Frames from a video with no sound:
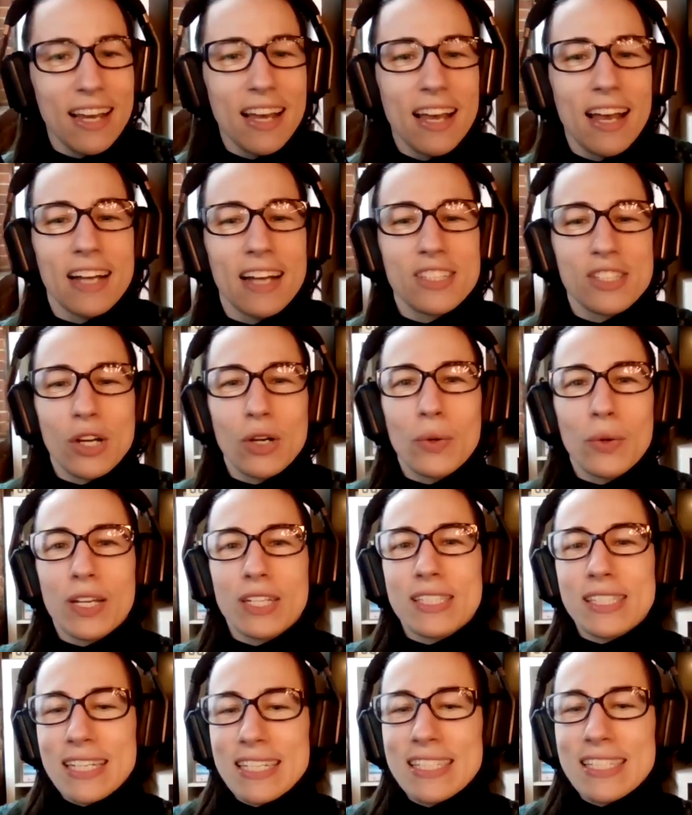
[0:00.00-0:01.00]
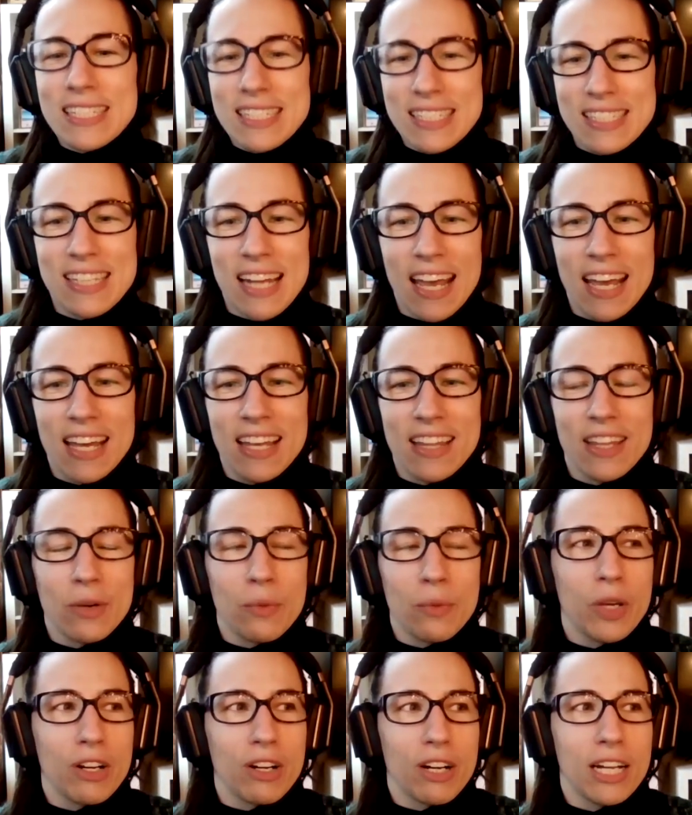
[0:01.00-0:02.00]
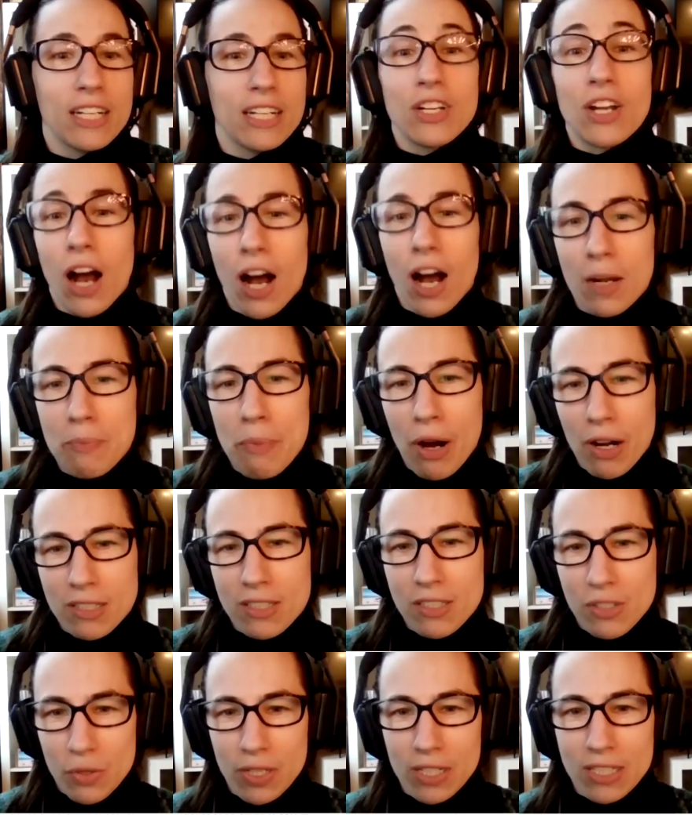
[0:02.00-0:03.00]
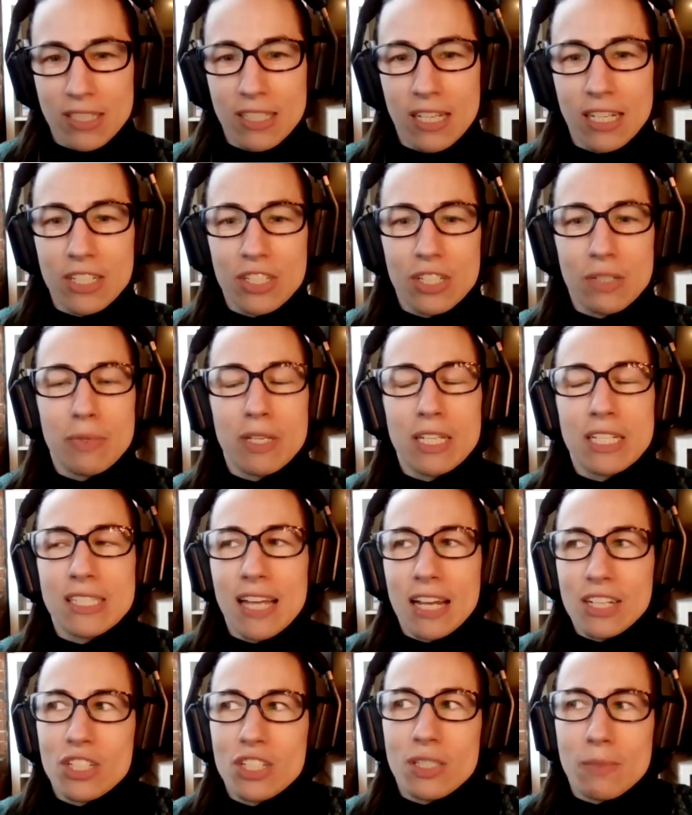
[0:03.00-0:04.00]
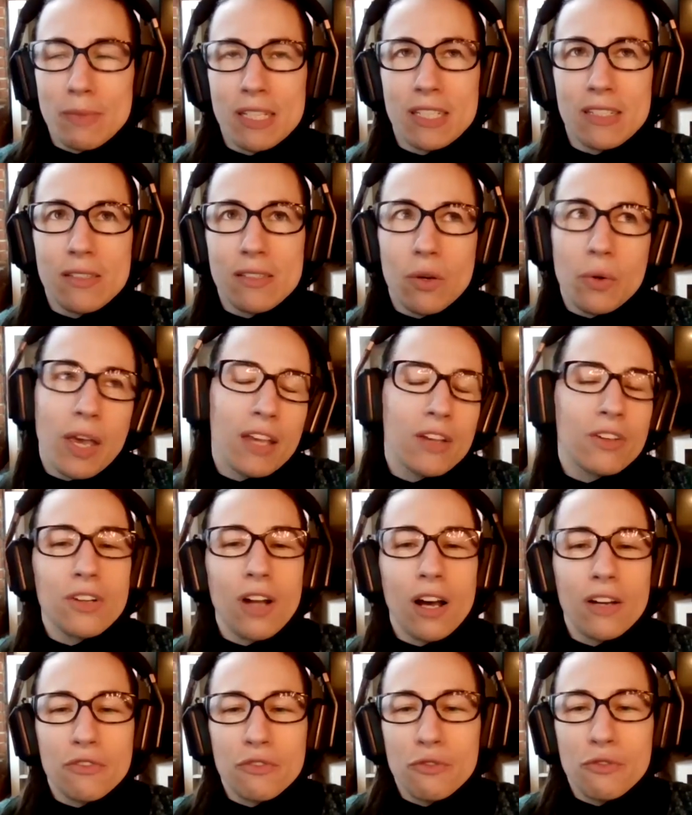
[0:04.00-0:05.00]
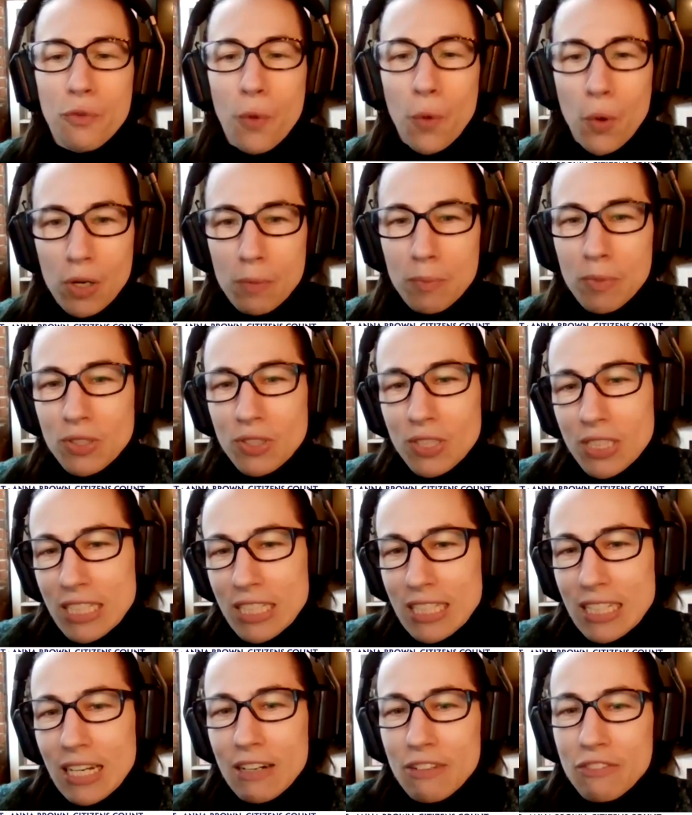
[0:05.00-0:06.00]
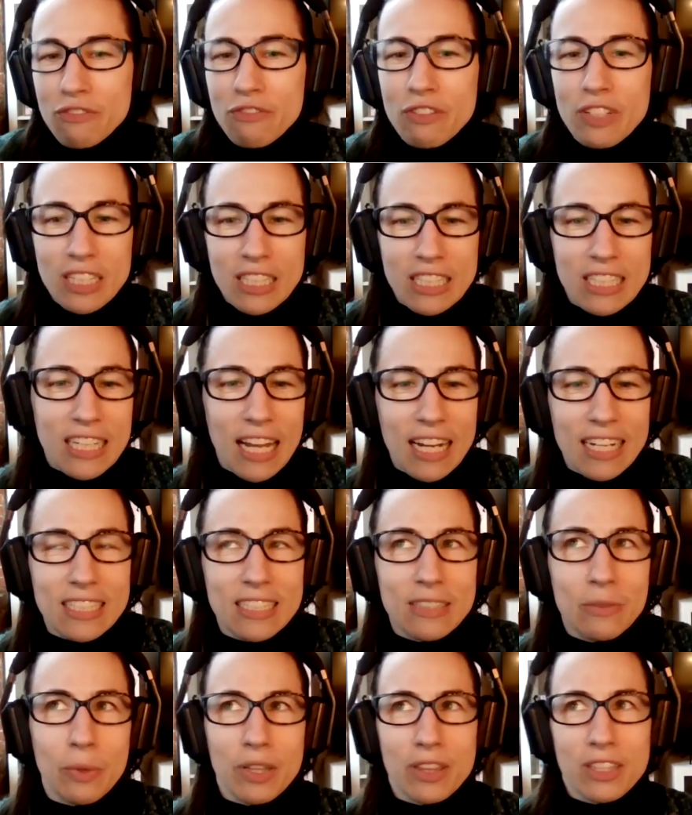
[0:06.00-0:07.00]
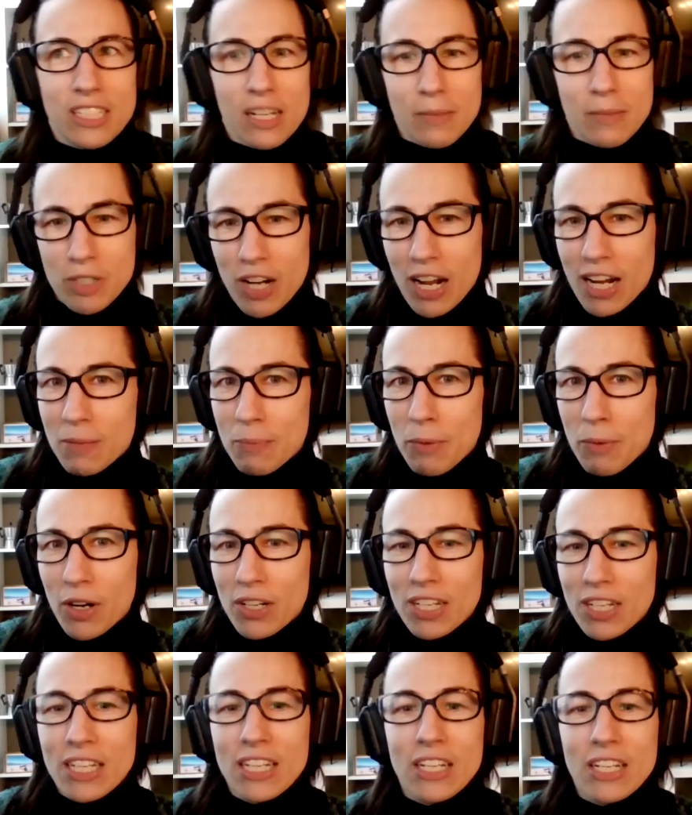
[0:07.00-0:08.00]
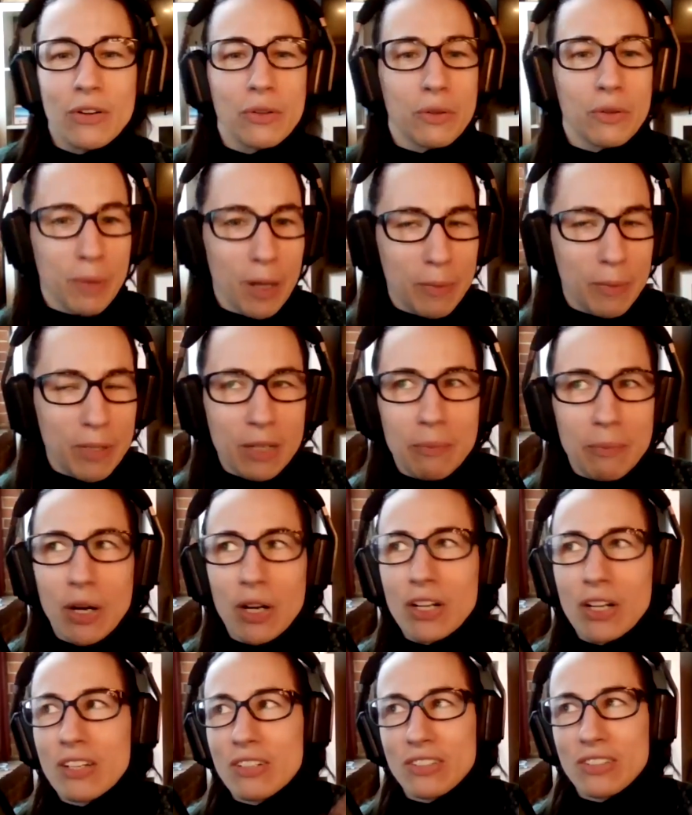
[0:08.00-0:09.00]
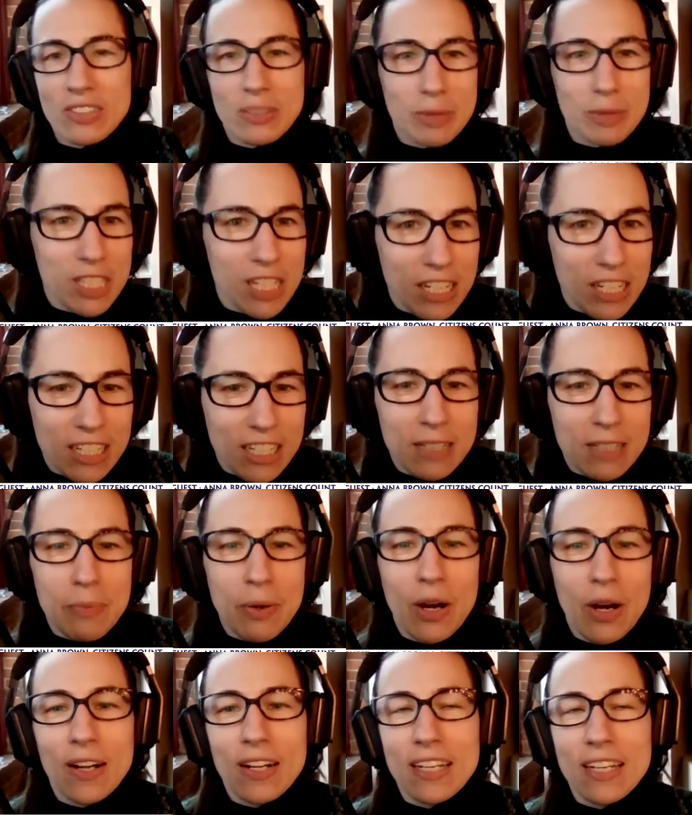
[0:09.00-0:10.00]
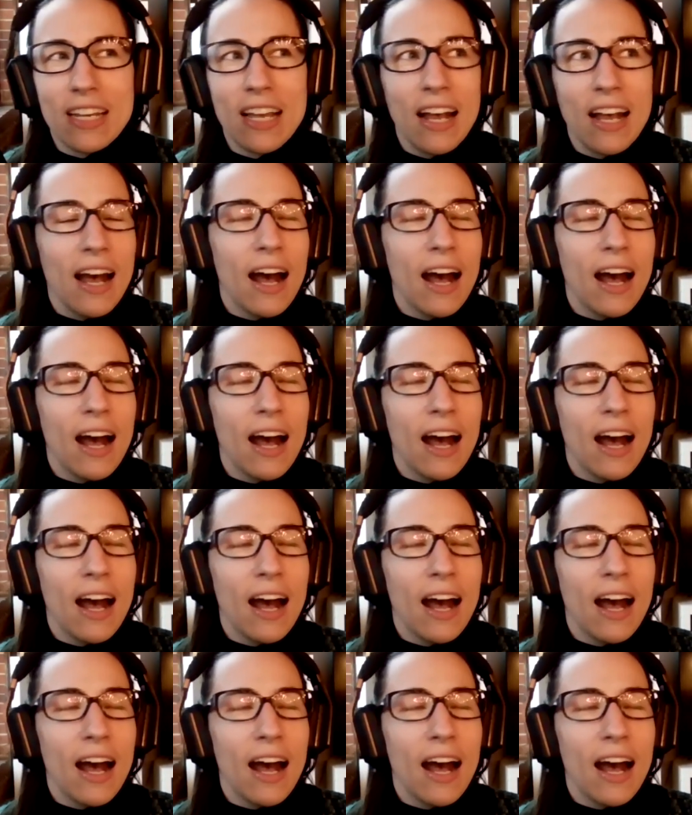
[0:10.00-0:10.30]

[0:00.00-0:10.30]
And so it's easy to say that we are a nonpartisan organization because that just means, okay, you're not formally affiliated with the Democratic Party or the Republican Party or the Libertarian Party.